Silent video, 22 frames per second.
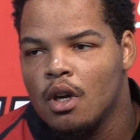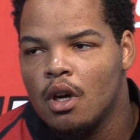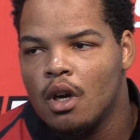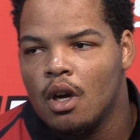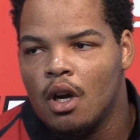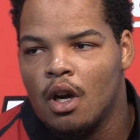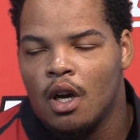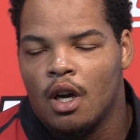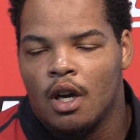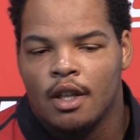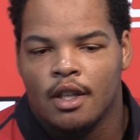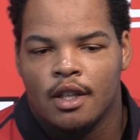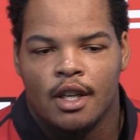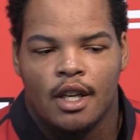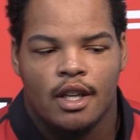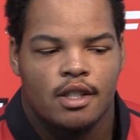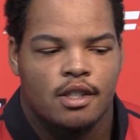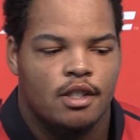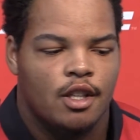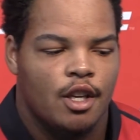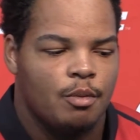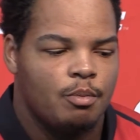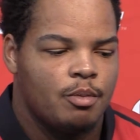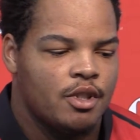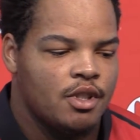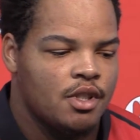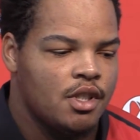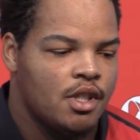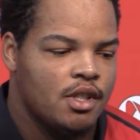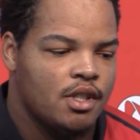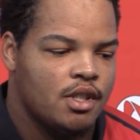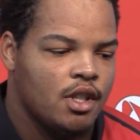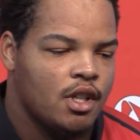The next step is
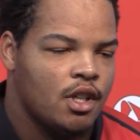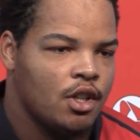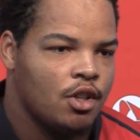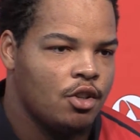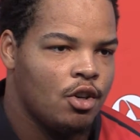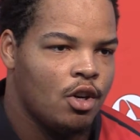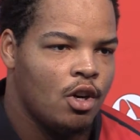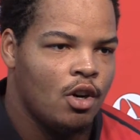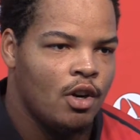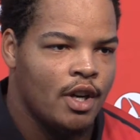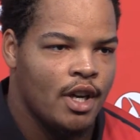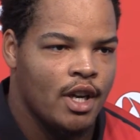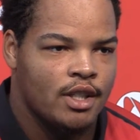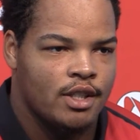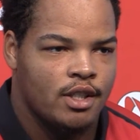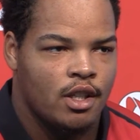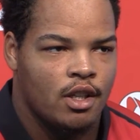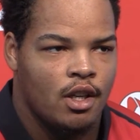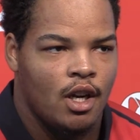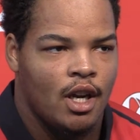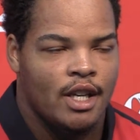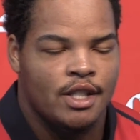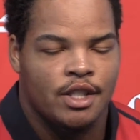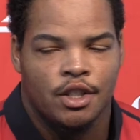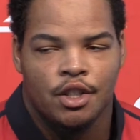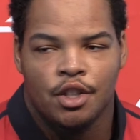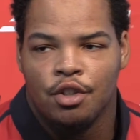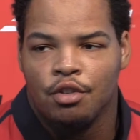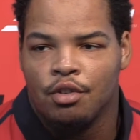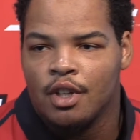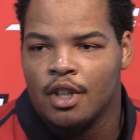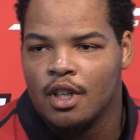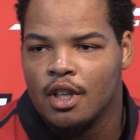just growing as a
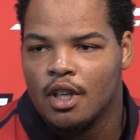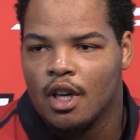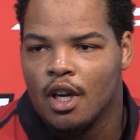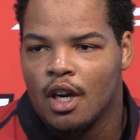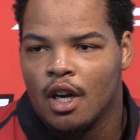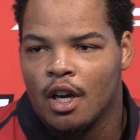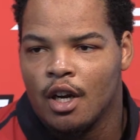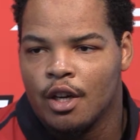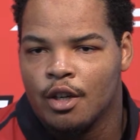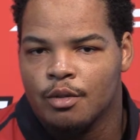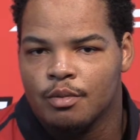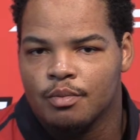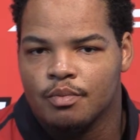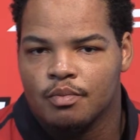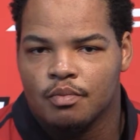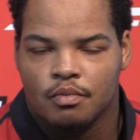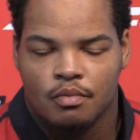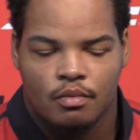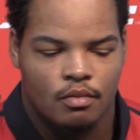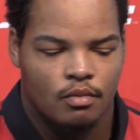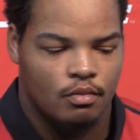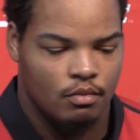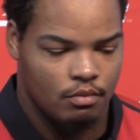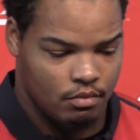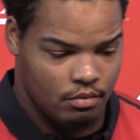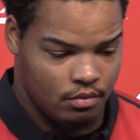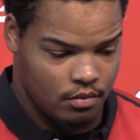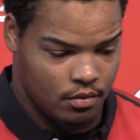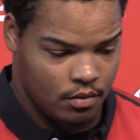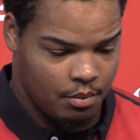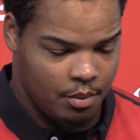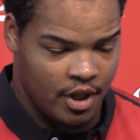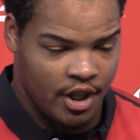unit,
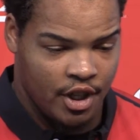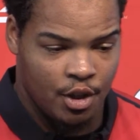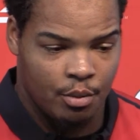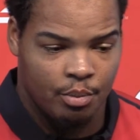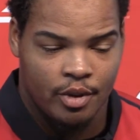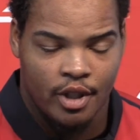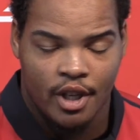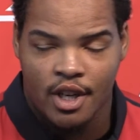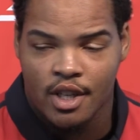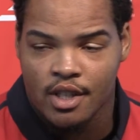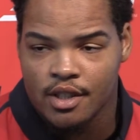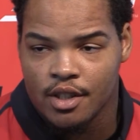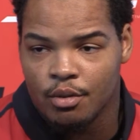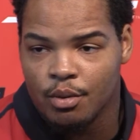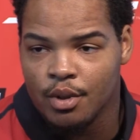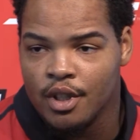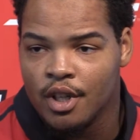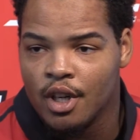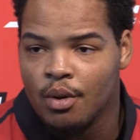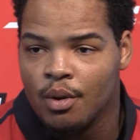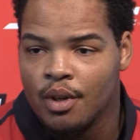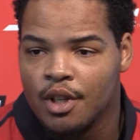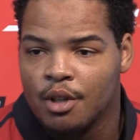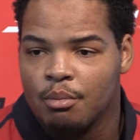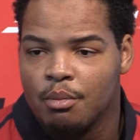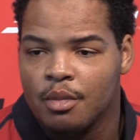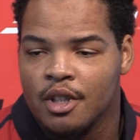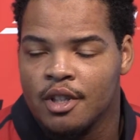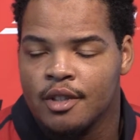being the players that we know we can be.